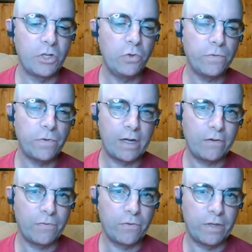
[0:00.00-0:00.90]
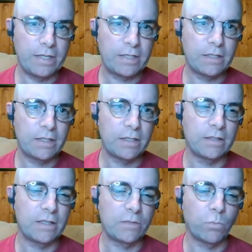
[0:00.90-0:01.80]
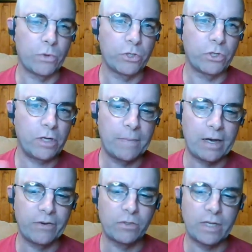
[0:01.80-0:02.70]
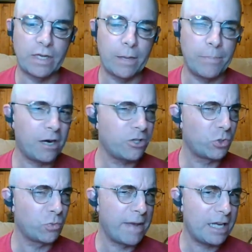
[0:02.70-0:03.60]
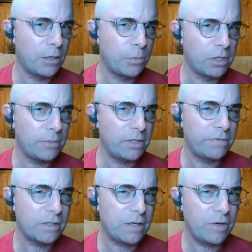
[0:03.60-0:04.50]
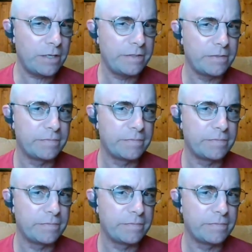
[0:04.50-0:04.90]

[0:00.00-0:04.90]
new find for this, the, what we're talking about, is a, a, partial mandible, I believe. Is that right?